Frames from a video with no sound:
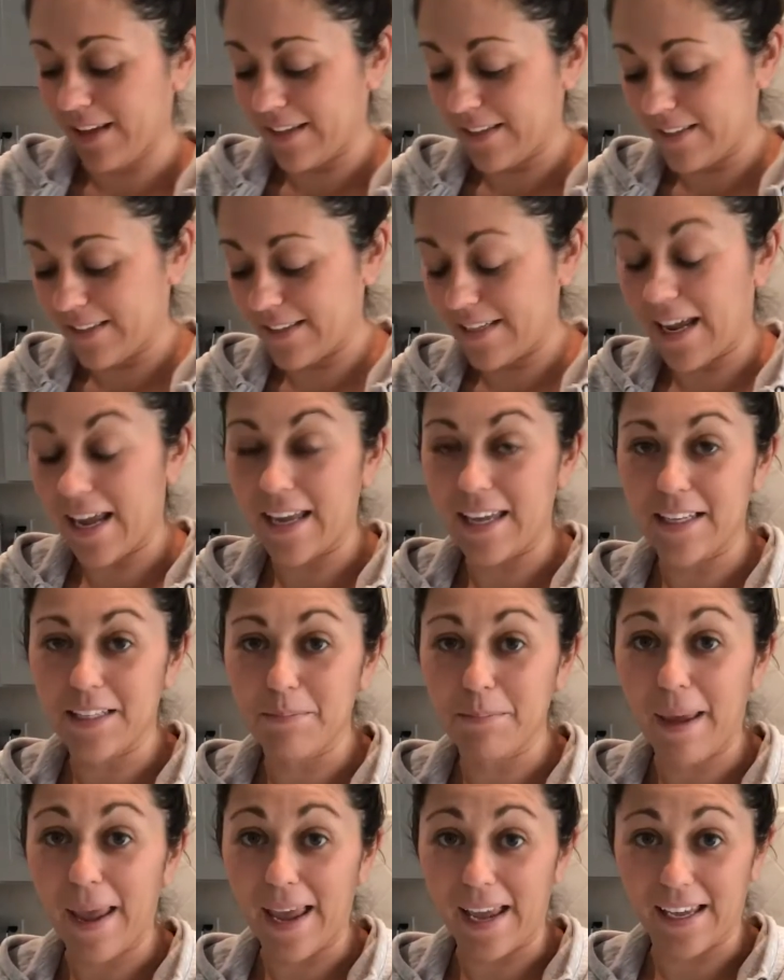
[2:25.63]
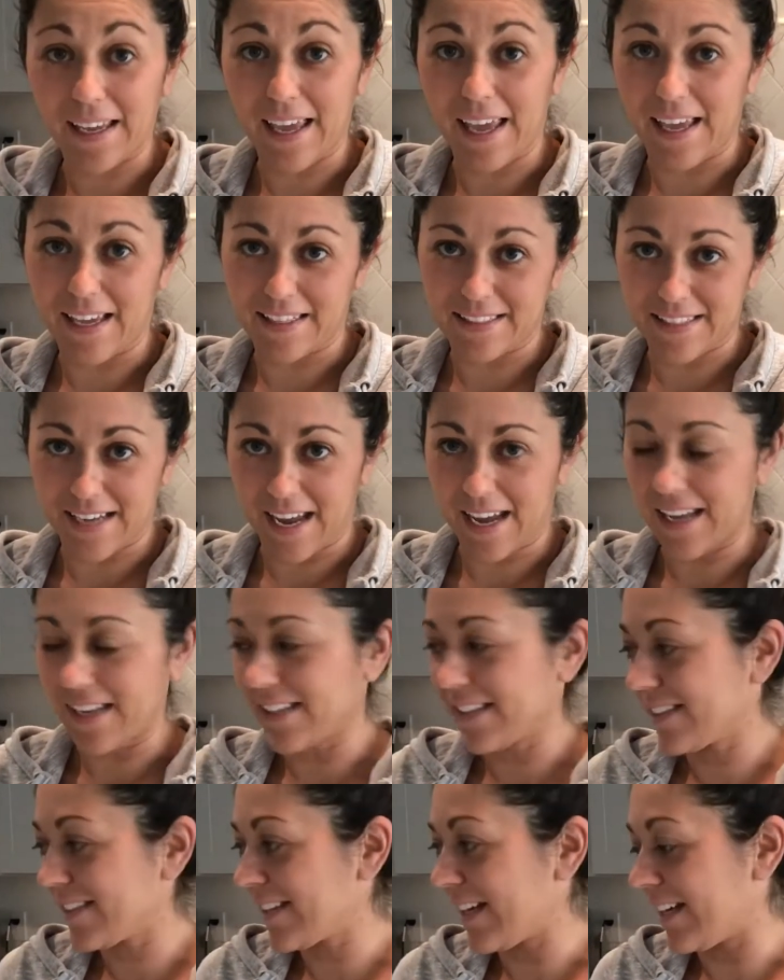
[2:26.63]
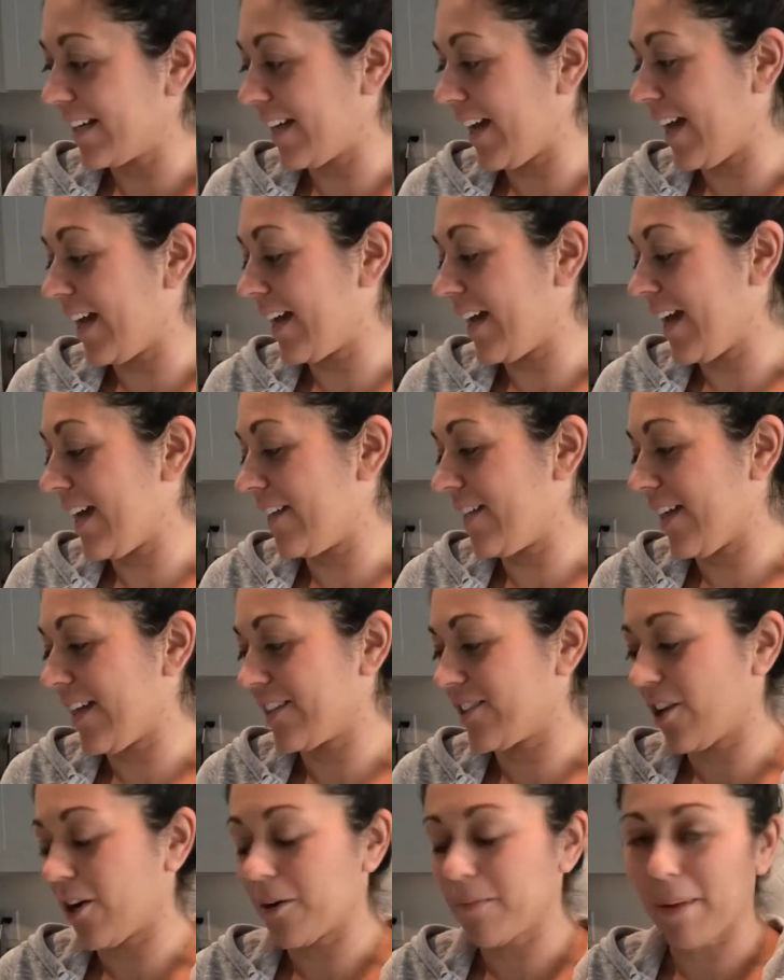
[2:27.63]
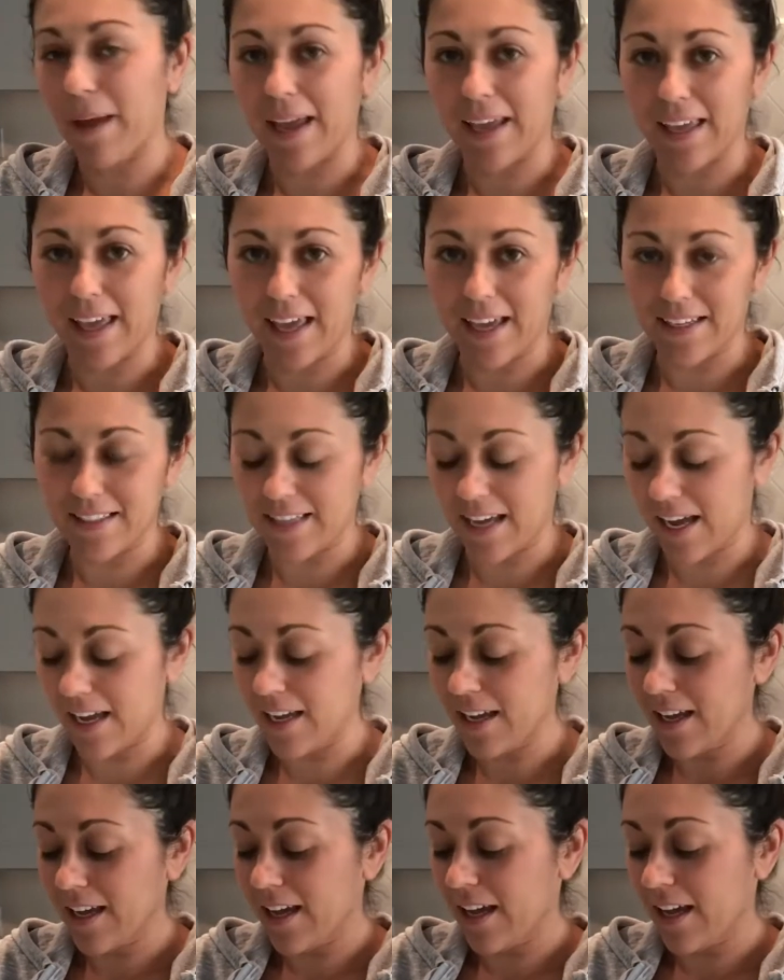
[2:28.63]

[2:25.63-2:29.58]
Today is Pancake Day. It's Sunday, and that's our Pancake Day.